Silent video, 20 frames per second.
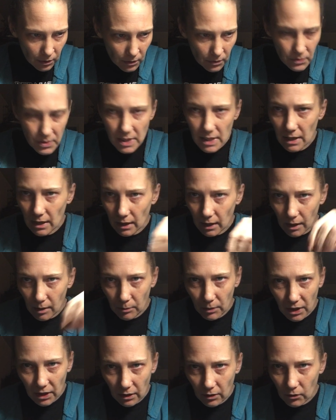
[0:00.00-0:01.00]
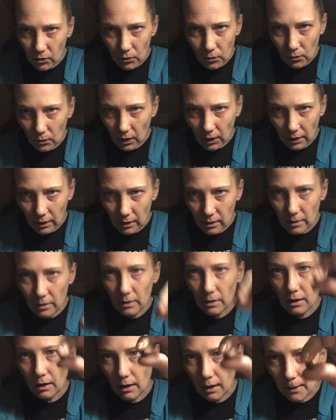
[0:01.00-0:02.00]
use any bead you want.
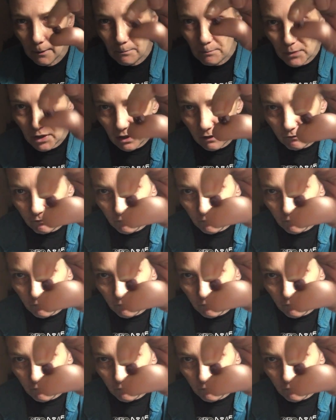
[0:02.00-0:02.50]
Um, but